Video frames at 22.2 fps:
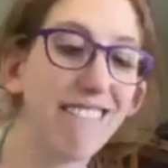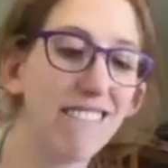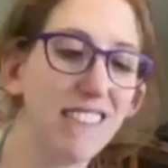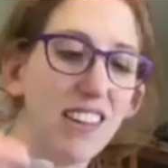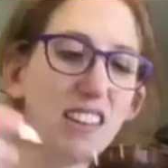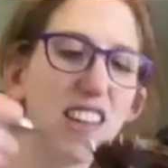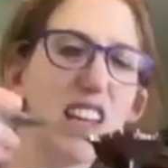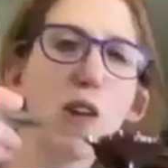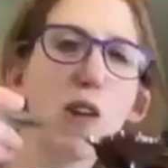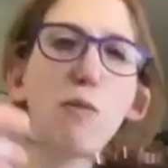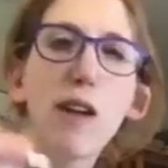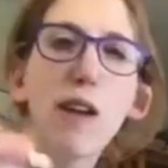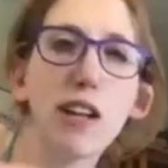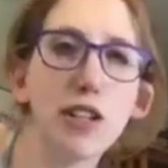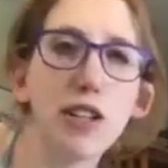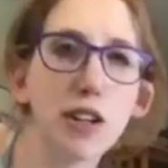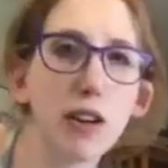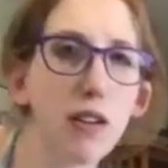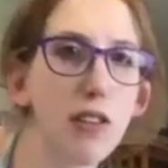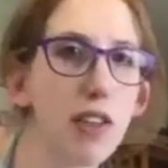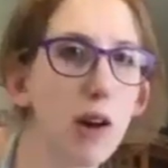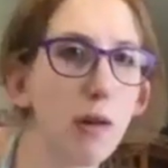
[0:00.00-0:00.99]
The
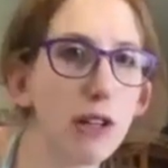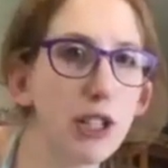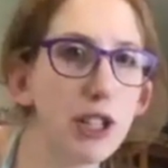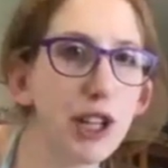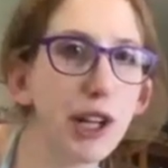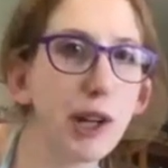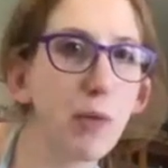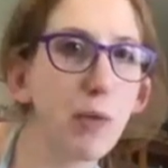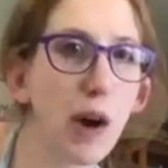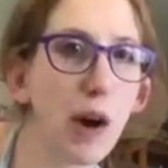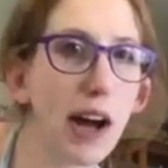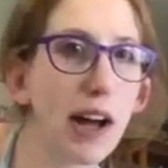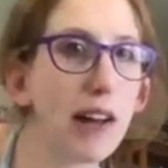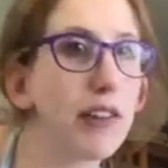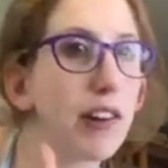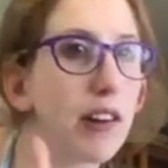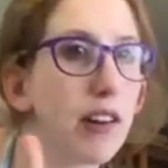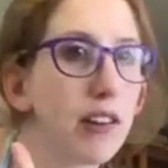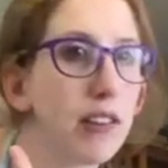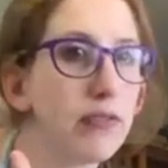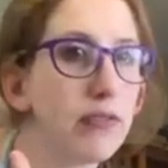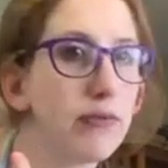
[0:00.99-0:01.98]
original, though, with Gene
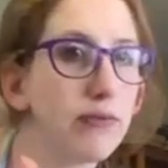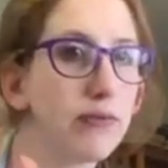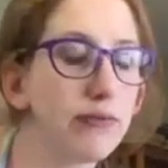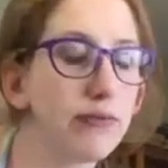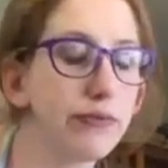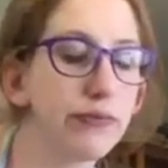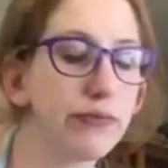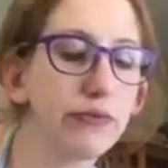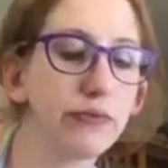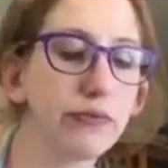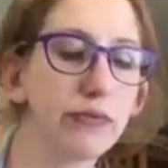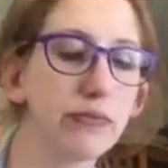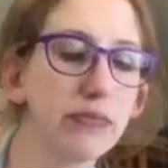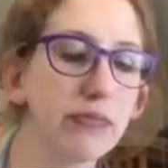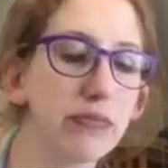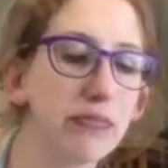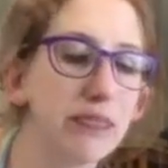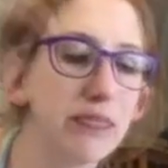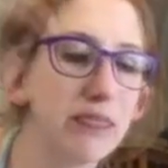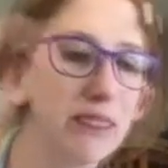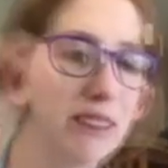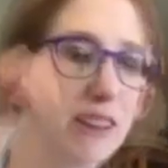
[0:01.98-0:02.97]
Wilder.
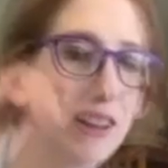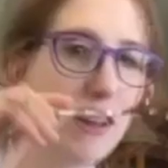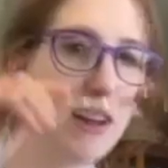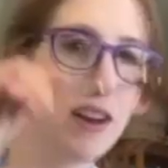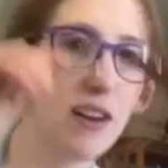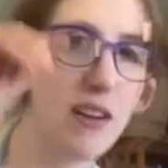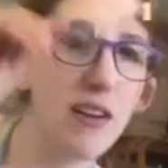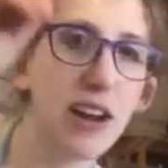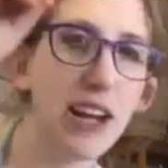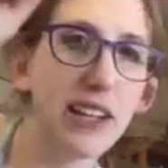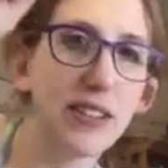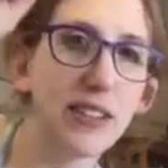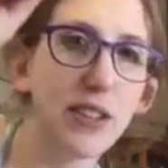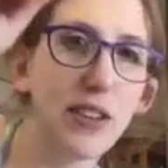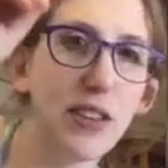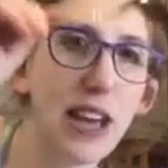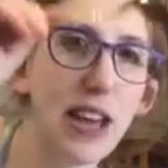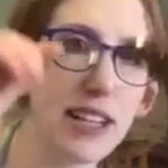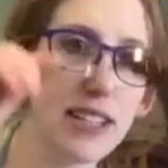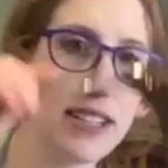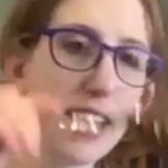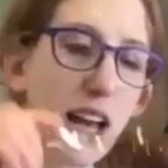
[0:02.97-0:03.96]
All right, so
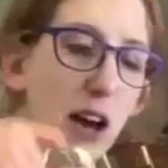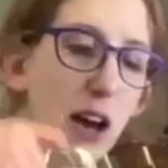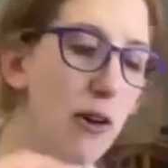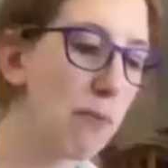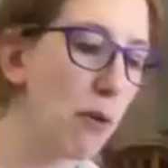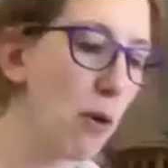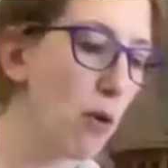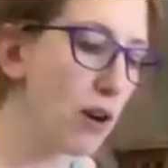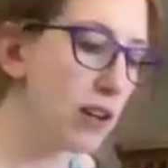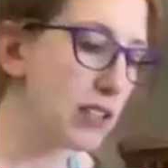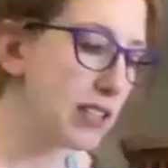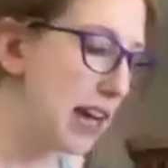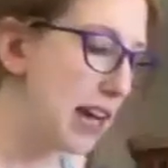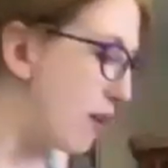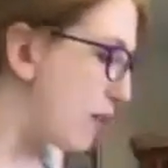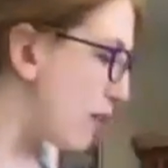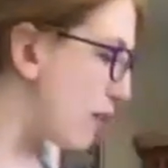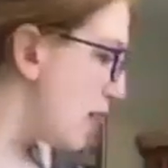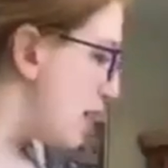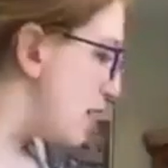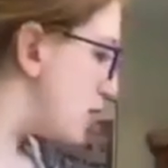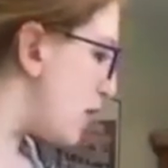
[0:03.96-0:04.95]
that's how it pours out.
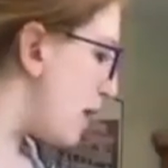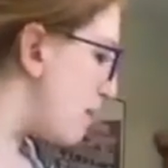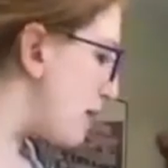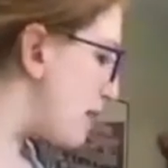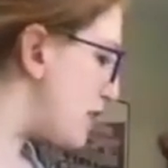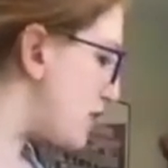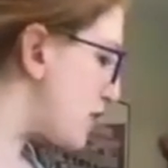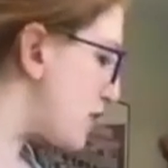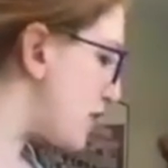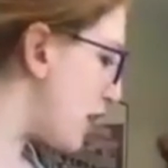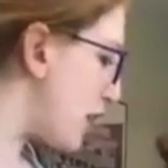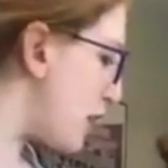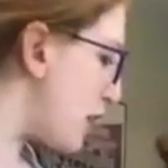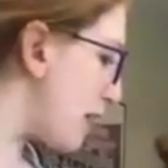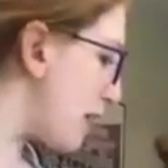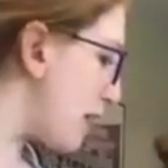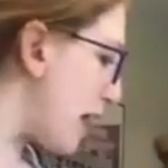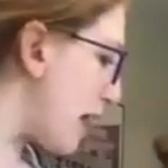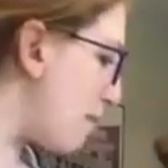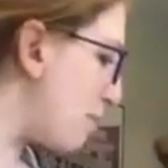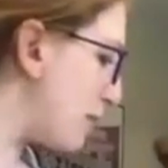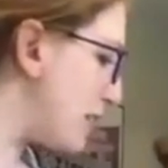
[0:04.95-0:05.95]
So I'm going to just show you a
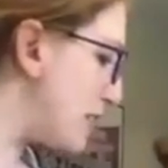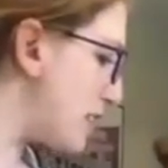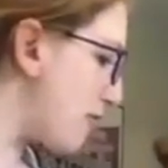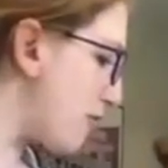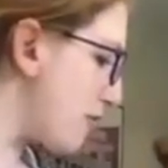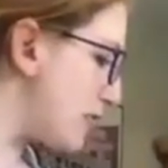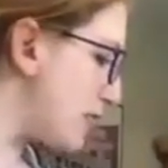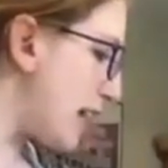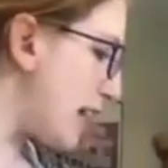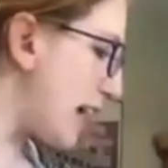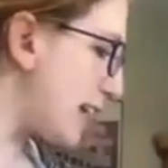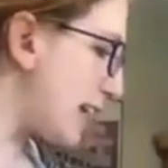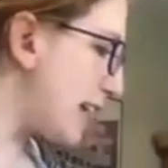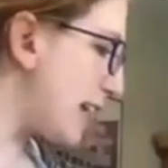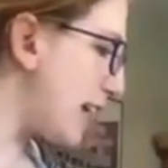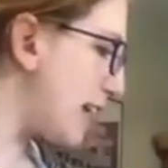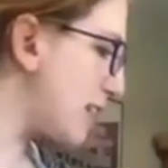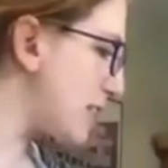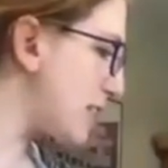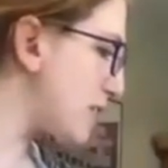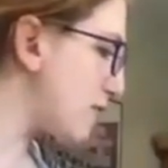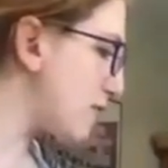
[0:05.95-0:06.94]
couple of different
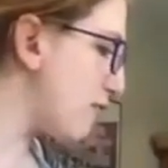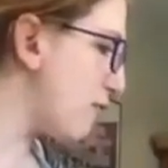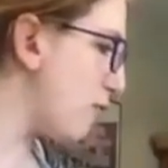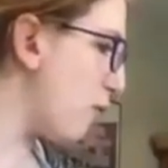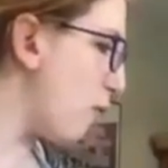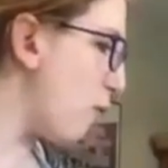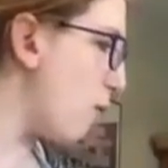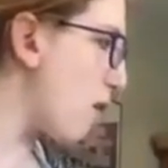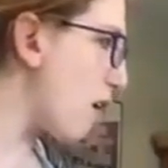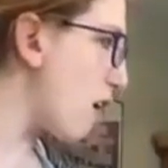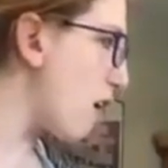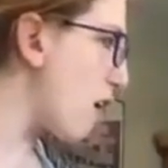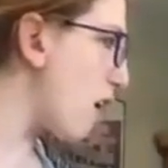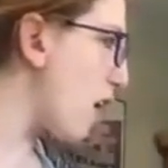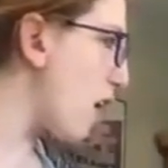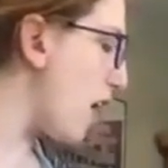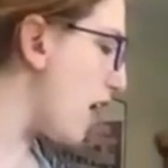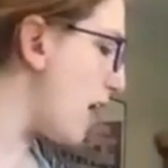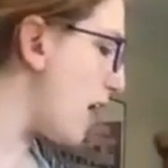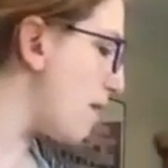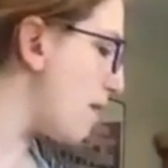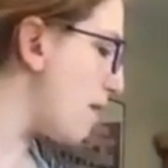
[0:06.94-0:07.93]
techniques for
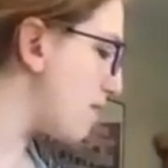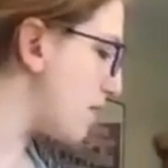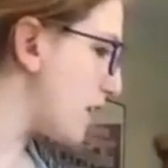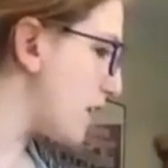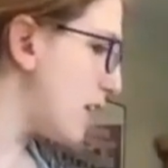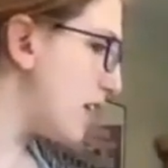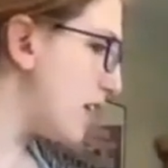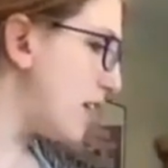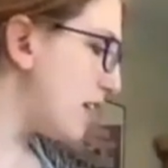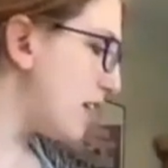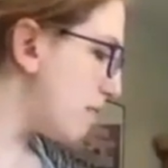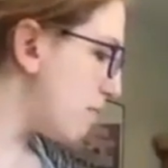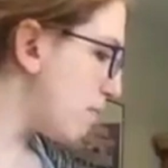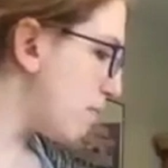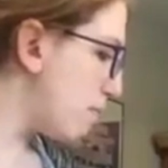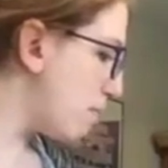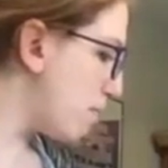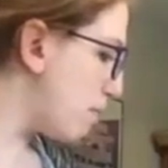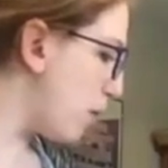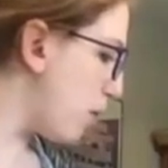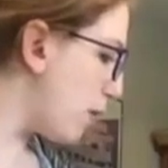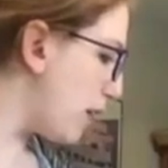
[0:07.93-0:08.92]

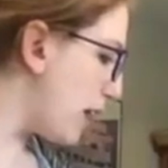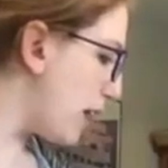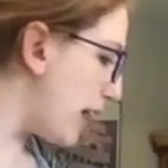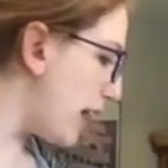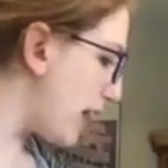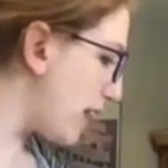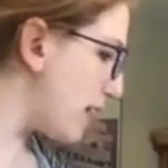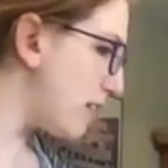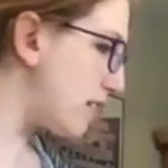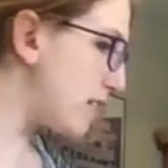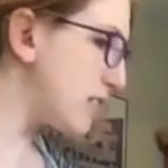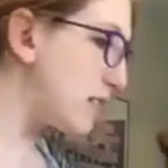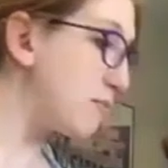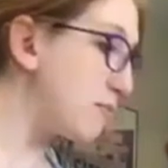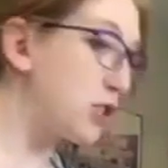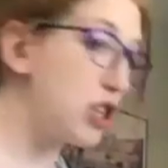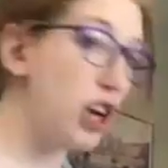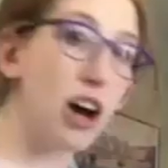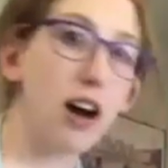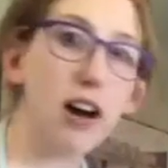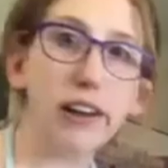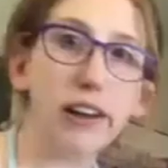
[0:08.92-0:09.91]
putting some
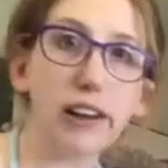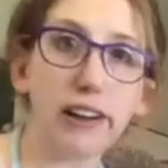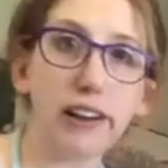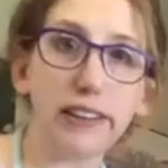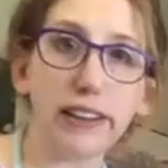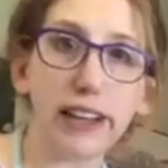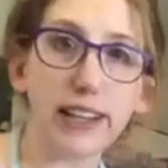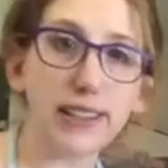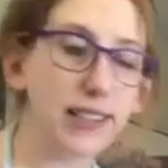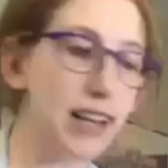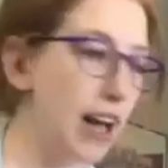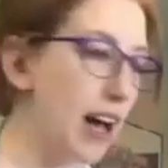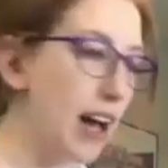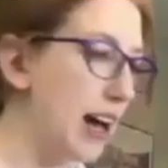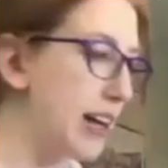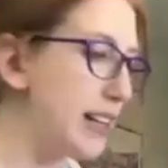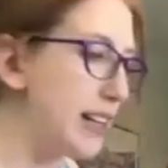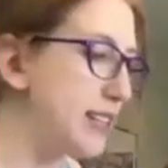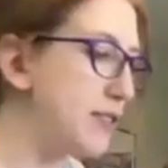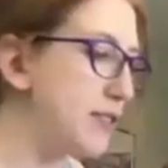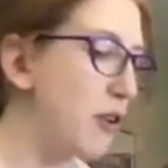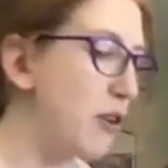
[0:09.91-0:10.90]
chocolate on these
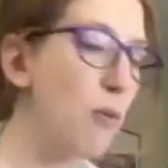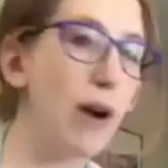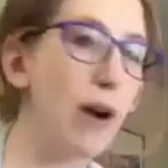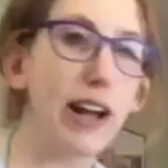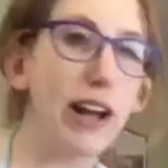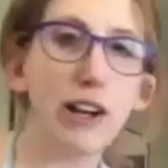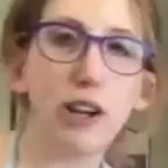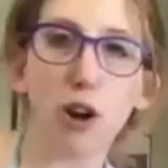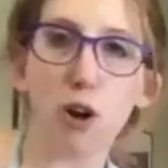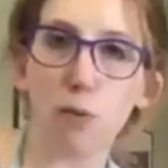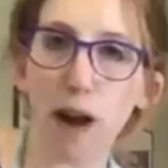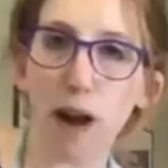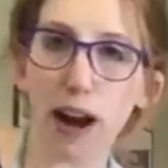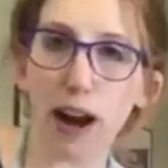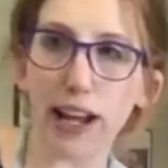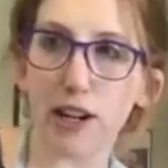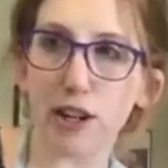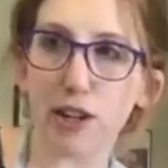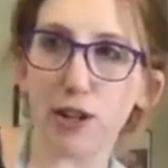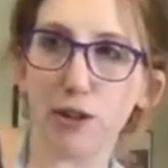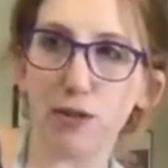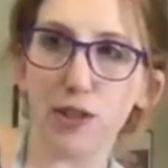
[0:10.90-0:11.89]
guys for when you're ready
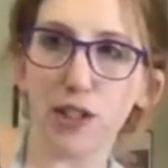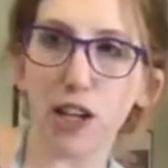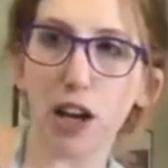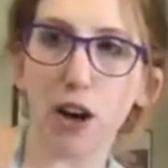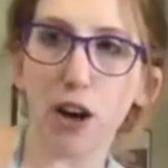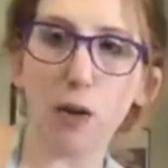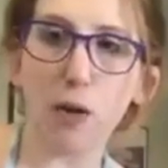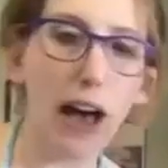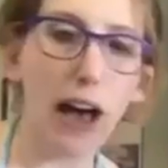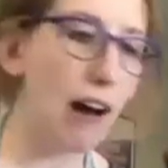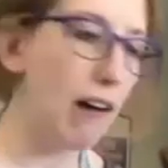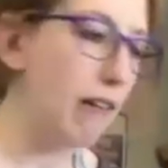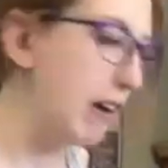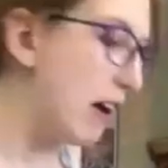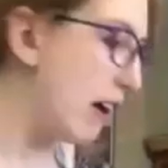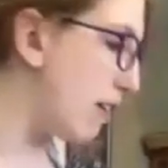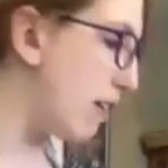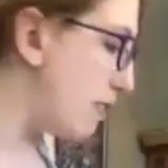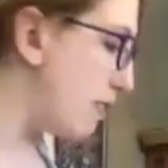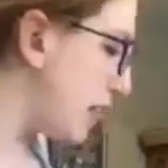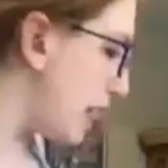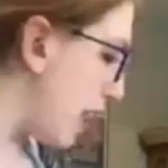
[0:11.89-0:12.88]
to do so out
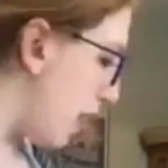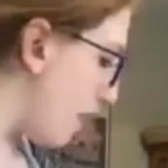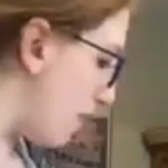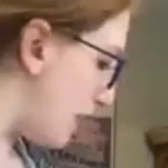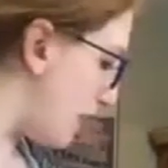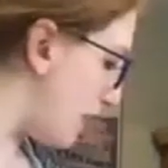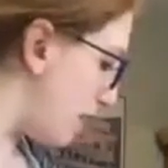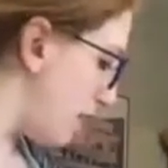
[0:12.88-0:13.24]
of the oven.